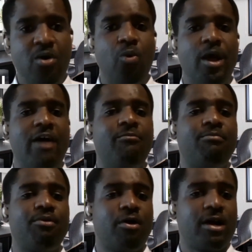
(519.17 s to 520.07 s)
We have
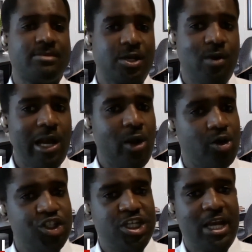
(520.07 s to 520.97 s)
programs that we are
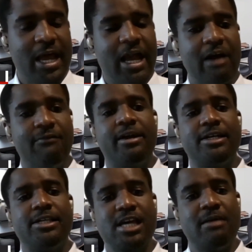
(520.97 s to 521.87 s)
launching like Africa
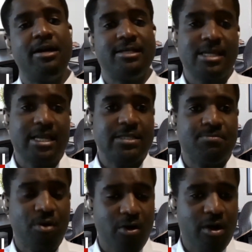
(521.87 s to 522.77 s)
Cyber Resilience
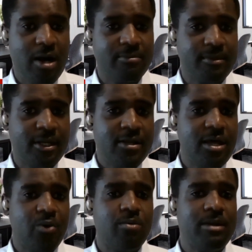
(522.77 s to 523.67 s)
Program
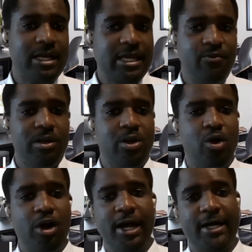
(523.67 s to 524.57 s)
that we believe will
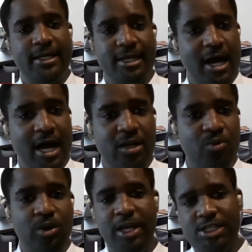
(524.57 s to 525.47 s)
go hand in
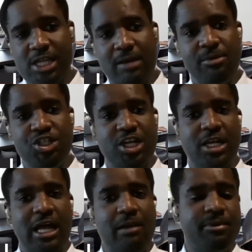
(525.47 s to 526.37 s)
hand with establishing
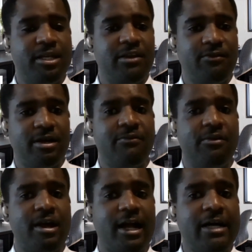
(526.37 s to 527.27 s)
and helping different
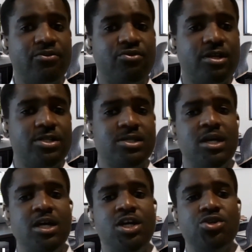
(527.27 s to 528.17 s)
African countries
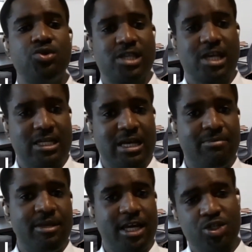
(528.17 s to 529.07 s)
to set up
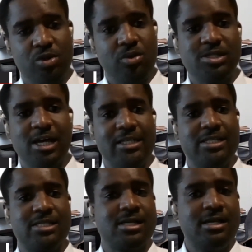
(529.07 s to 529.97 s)
the national
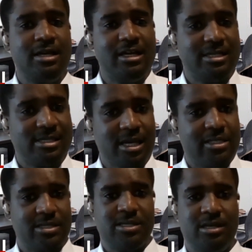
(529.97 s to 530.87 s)
CERTs and
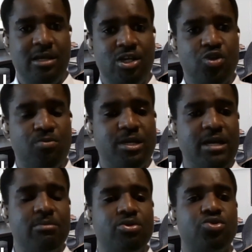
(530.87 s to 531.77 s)
CERTs to be
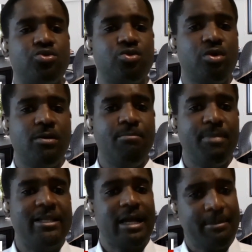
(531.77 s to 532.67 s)
able to
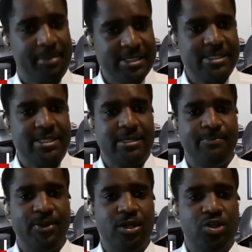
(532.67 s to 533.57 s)
build the capacity
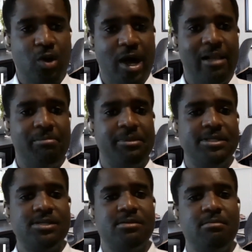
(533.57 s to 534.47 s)
to help
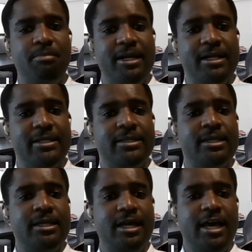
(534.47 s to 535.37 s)
us build
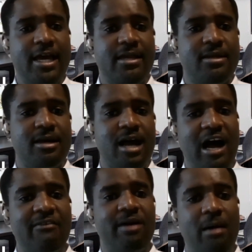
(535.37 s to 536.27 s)
and
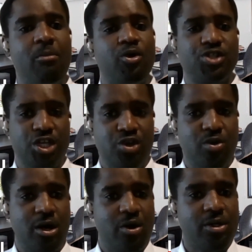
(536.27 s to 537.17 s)
have a more
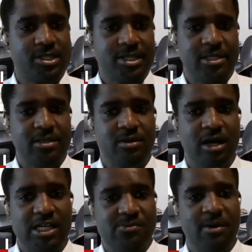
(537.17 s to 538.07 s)
secure continent
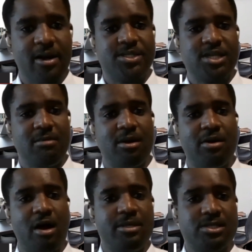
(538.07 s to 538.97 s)
as far as
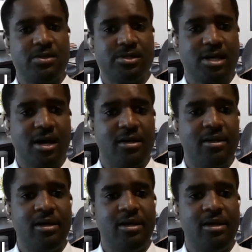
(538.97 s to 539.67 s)
cybercrime is concerned